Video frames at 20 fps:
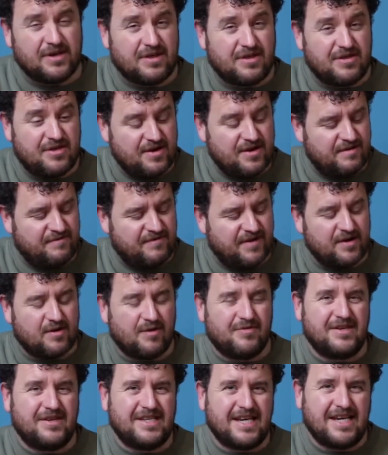third finger on
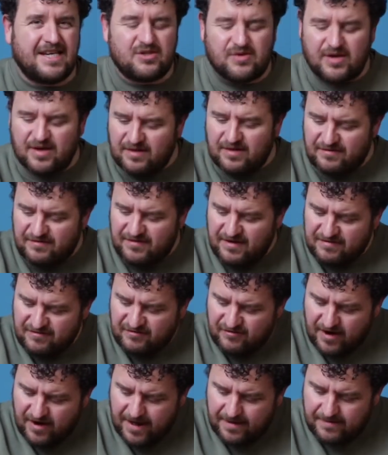the D string on the 5th
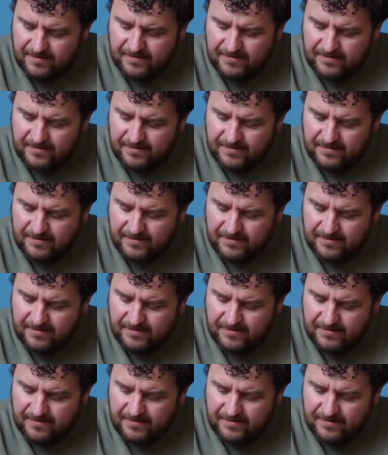fret.